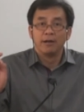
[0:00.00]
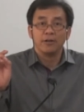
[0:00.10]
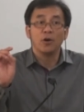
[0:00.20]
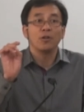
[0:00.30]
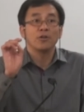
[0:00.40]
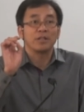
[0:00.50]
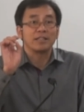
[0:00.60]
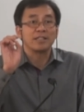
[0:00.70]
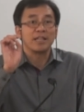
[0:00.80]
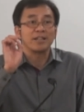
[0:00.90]
You all know
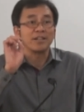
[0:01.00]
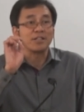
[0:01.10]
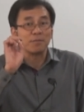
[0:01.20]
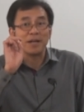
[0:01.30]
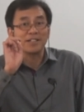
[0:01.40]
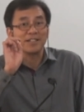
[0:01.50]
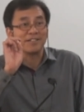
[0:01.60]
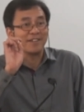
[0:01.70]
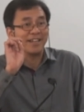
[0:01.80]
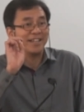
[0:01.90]
that Cedric is my
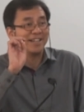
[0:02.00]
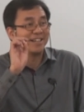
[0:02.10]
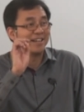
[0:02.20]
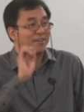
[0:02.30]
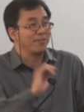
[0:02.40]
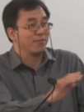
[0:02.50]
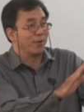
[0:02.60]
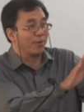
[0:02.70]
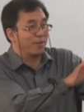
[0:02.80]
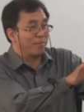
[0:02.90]
son, right?
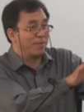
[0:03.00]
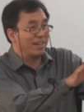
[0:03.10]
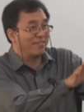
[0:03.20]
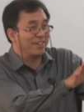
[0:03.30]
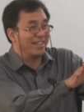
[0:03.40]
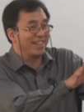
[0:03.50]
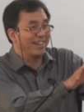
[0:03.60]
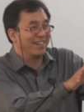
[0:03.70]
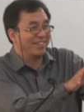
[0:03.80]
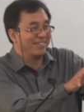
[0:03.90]
For the benefit
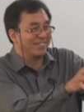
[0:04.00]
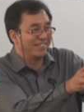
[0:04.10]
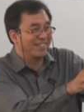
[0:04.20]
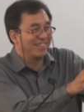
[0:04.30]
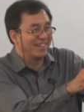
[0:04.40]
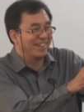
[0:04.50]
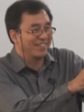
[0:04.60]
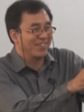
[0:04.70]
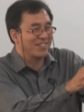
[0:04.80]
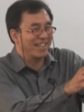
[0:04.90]
of uh,
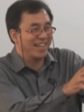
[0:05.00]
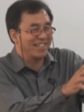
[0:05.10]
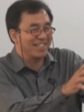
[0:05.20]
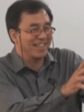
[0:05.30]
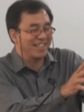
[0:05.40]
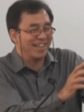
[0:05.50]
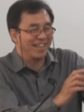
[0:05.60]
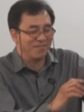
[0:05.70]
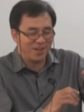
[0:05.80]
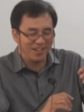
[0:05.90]
Jose, Seth,
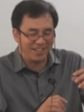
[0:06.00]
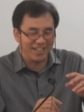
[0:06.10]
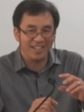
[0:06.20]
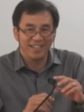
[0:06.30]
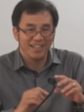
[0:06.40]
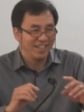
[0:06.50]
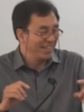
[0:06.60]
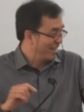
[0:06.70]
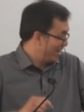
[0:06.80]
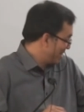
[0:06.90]
and Molly,
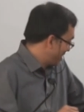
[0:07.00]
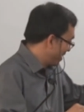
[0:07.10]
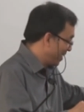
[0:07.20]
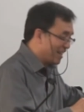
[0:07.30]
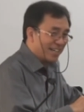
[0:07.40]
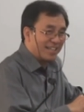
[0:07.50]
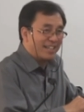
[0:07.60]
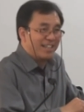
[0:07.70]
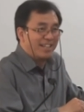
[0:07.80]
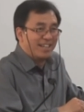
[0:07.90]
he's the uh,
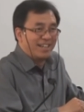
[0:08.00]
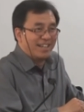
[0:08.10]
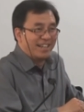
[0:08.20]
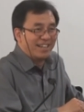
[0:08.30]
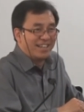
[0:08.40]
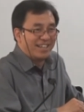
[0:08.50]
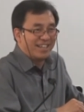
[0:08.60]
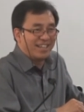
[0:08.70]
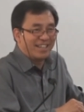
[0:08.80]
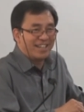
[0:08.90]

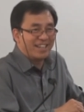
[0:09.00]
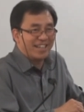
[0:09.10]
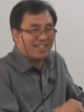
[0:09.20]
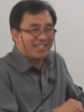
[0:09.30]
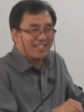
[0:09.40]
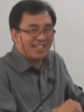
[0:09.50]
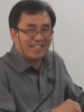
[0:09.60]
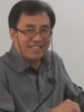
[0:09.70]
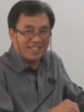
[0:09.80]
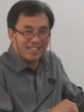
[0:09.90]
young guys
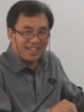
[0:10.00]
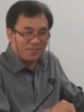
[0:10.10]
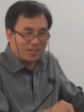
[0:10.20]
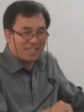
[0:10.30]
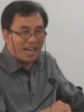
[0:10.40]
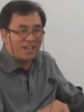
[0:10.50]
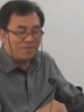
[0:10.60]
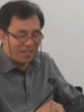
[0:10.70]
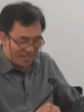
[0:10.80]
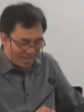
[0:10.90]
beside
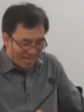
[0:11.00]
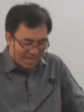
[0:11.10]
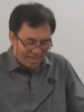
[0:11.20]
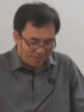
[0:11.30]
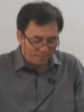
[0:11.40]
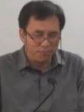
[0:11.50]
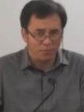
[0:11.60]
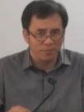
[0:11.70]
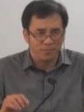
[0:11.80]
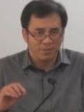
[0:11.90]
me. And
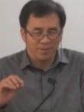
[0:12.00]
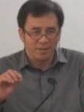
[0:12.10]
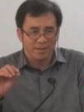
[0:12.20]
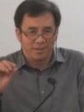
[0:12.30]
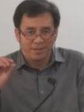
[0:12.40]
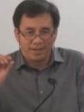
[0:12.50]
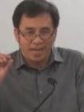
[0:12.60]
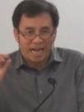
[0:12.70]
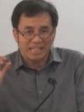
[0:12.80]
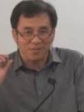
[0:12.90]

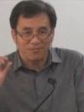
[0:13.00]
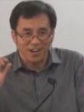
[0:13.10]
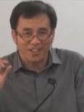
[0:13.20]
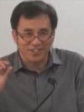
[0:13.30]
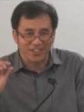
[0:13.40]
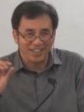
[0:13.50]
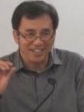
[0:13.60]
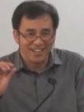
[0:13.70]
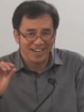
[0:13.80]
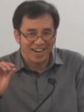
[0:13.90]
as a
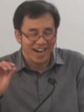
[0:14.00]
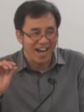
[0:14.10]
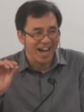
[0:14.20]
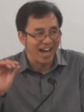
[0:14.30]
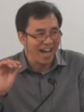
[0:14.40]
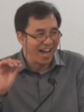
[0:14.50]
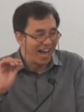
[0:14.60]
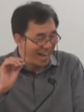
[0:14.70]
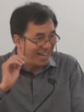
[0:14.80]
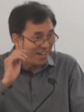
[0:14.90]
father,
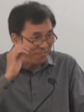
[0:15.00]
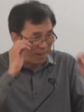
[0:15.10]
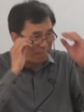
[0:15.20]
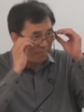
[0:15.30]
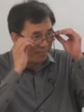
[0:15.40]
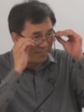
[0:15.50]
I love him.